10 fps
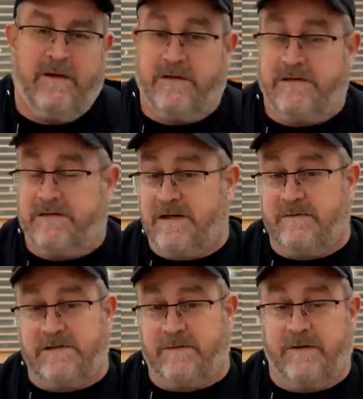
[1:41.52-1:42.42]
which
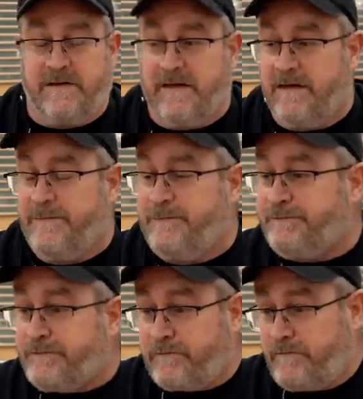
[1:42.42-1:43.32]
seems to be the,
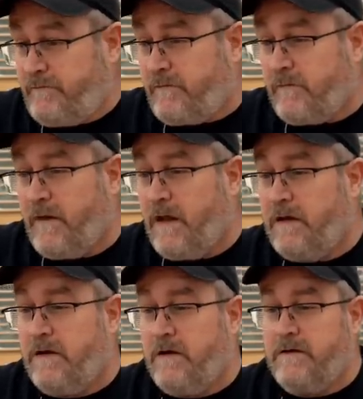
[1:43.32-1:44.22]

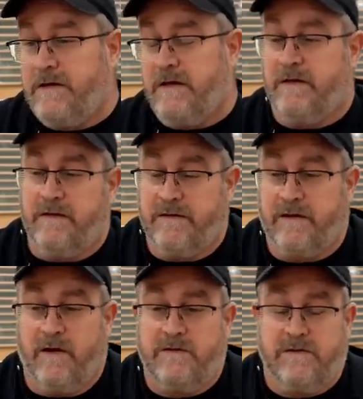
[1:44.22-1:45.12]
you know, the
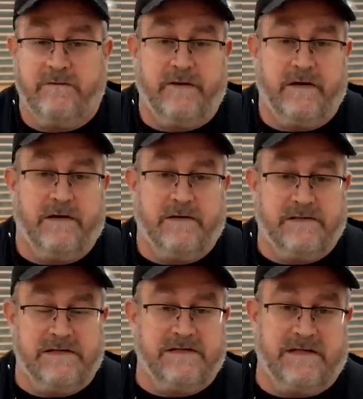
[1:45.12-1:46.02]
go-to
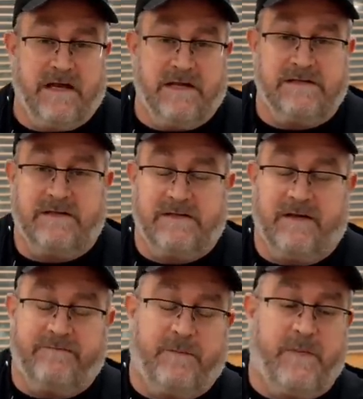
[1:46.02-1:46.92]
videos these days, the
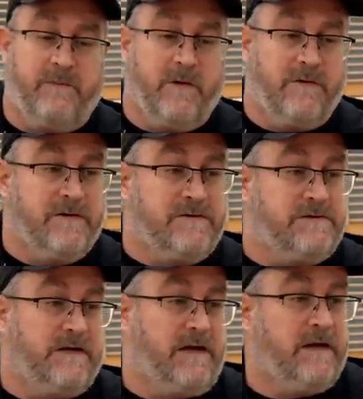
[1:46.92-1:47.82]
stuff that people are
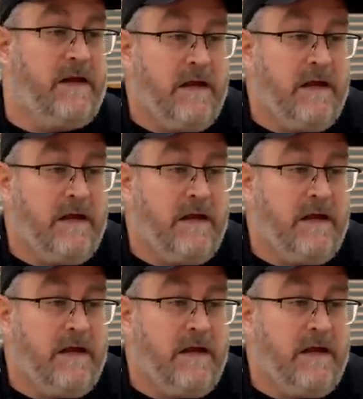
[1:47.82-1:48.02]
interested in.